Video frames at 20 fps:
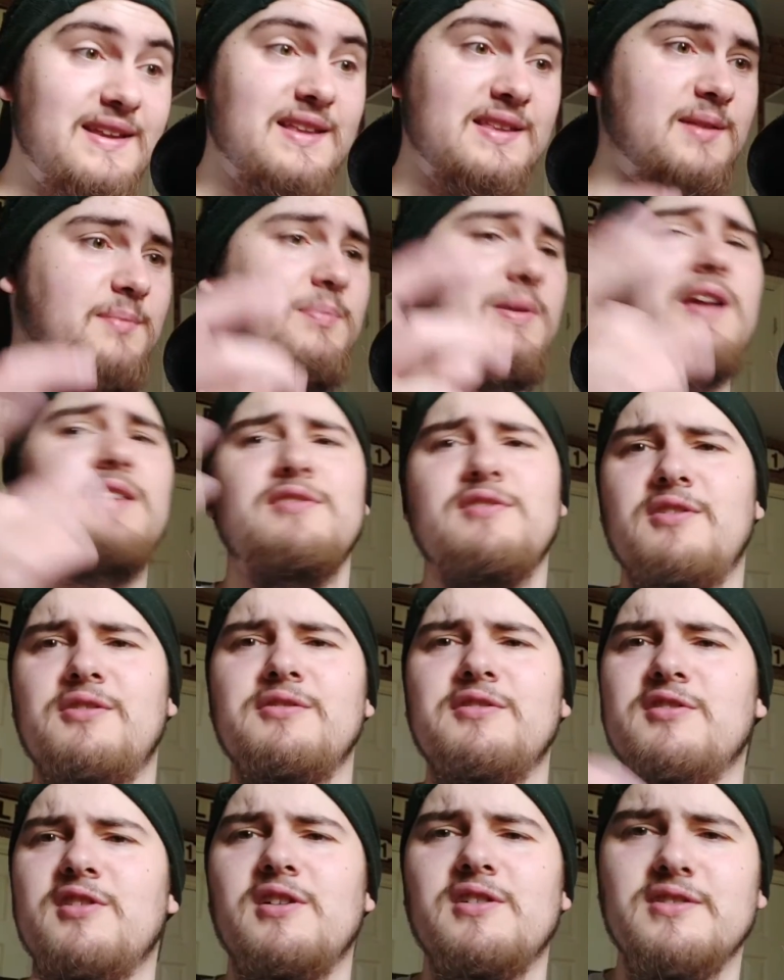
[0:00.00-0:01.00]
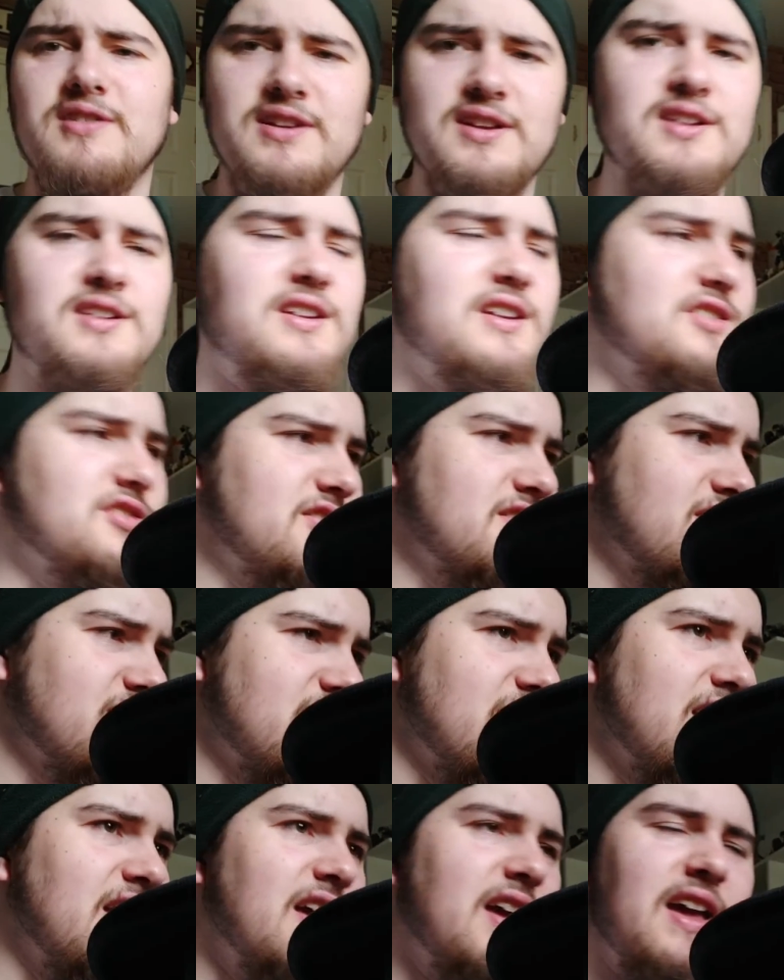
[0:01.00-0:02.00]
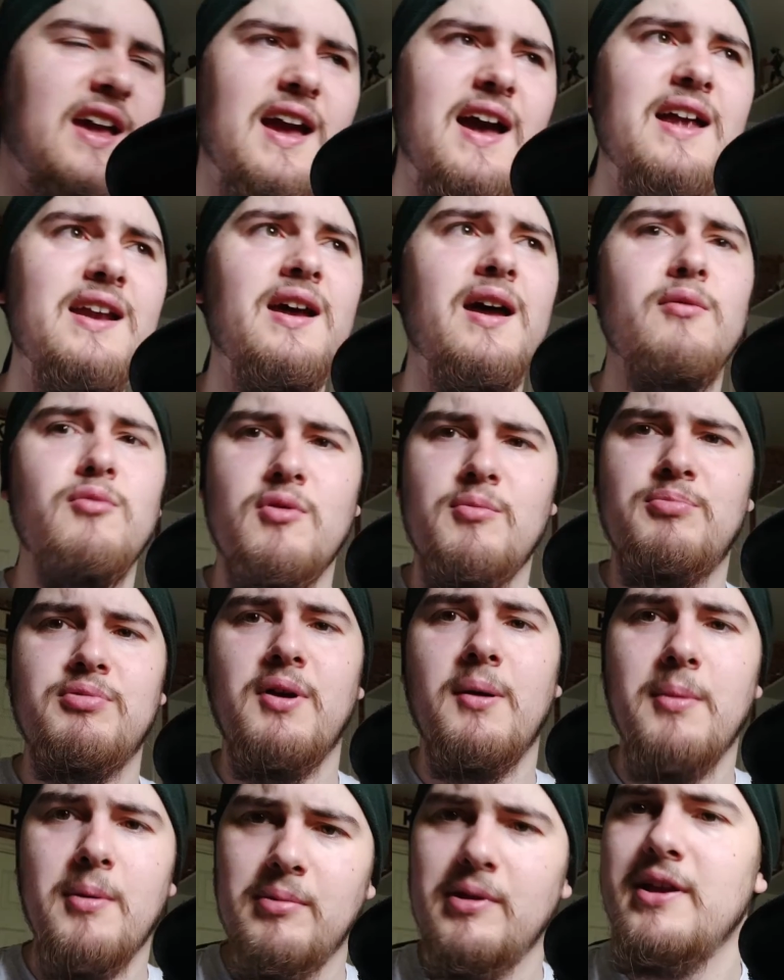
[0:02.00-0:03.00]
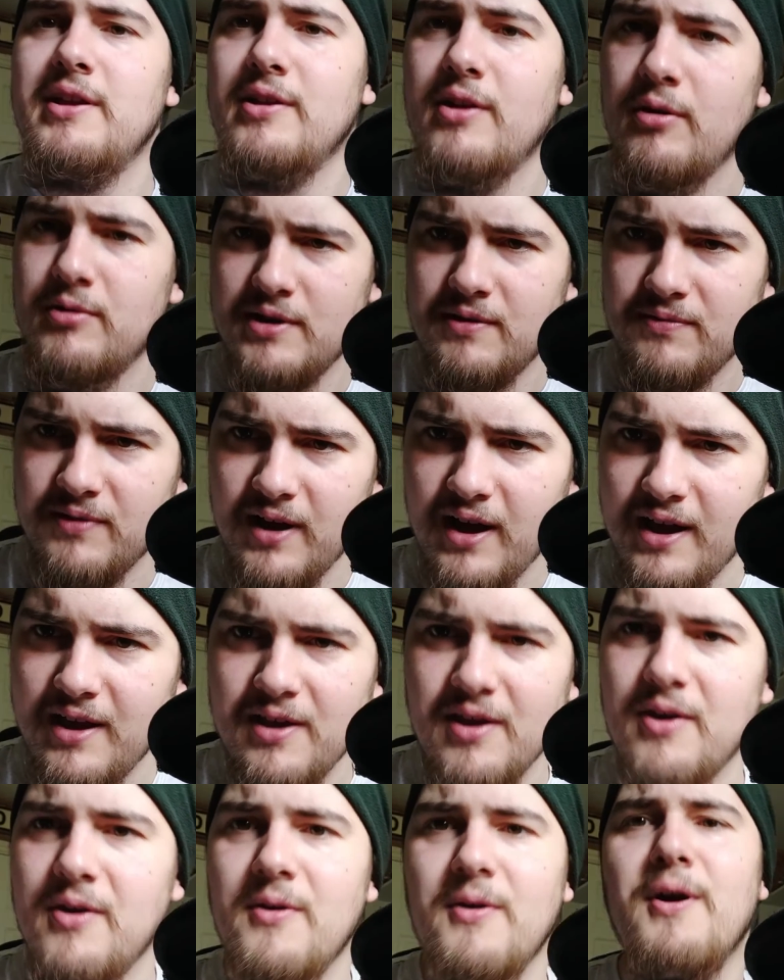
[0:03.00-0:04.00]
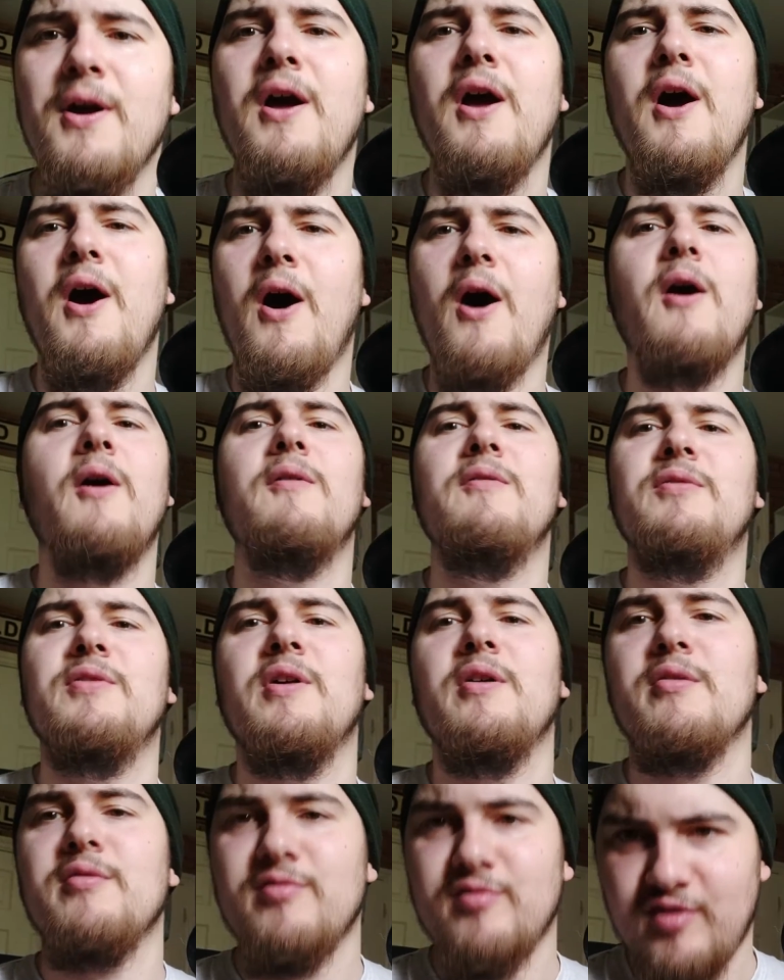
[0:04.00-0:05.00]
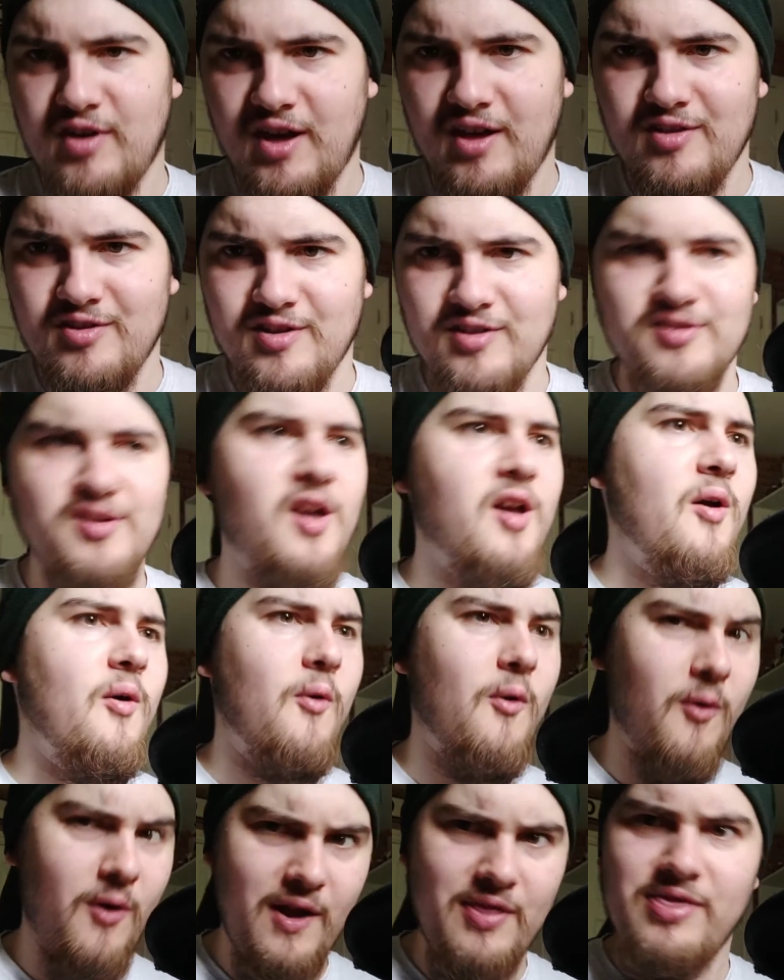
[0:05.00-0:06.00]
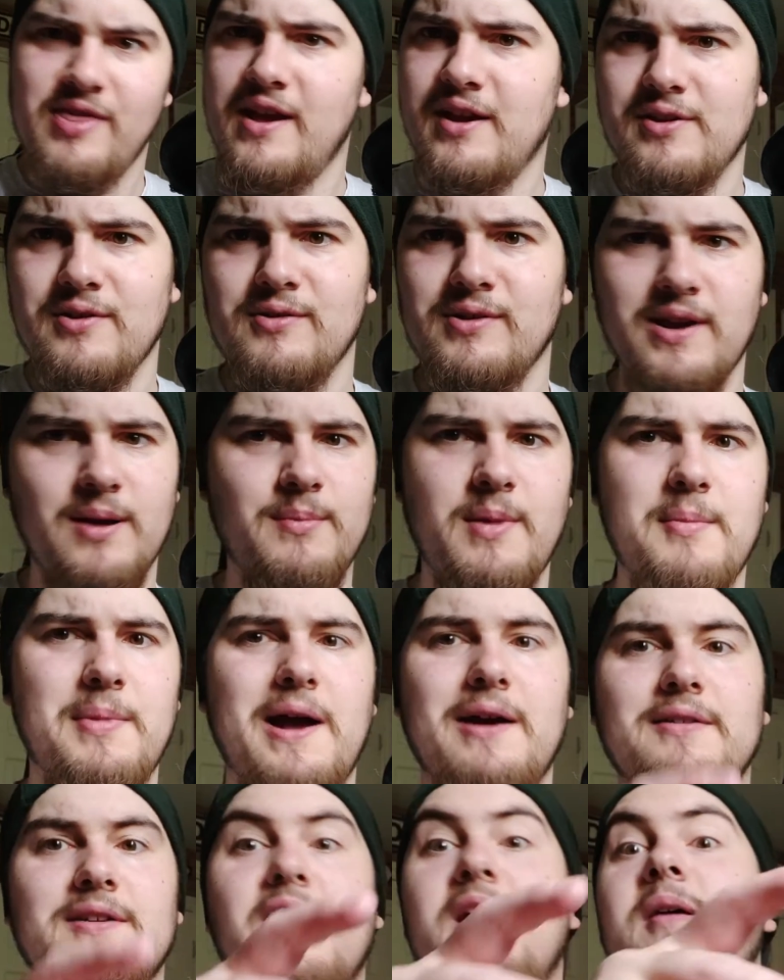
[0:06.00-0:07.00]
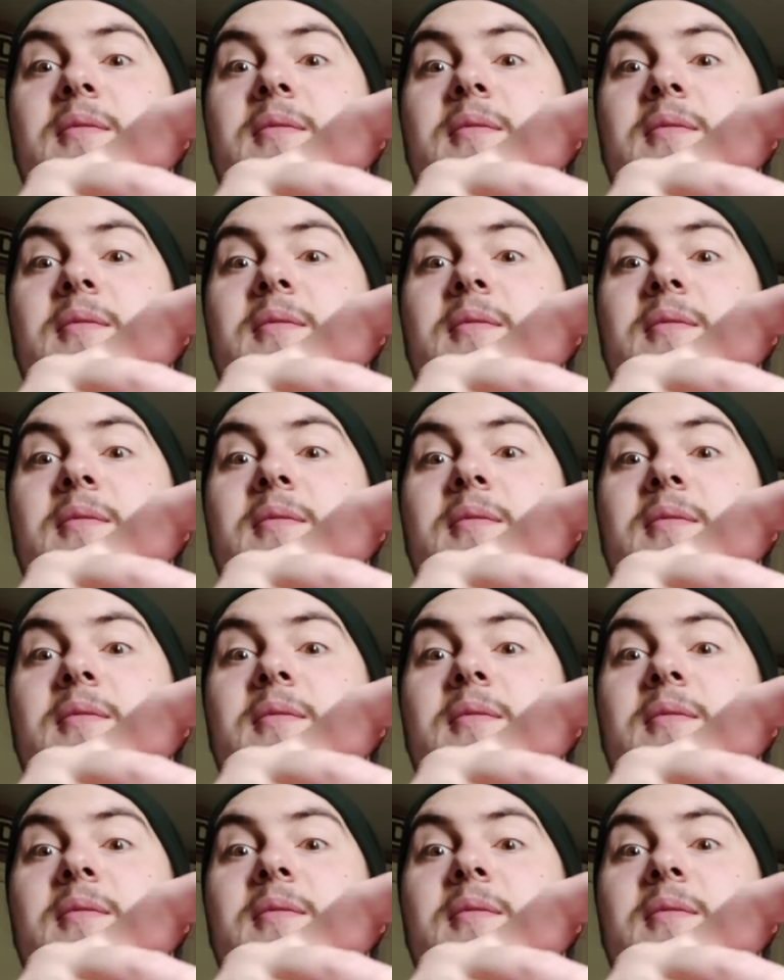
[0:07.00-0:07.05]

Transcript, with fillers: It depends on certain conditions, and I will probably notify you of those changes when they do come about.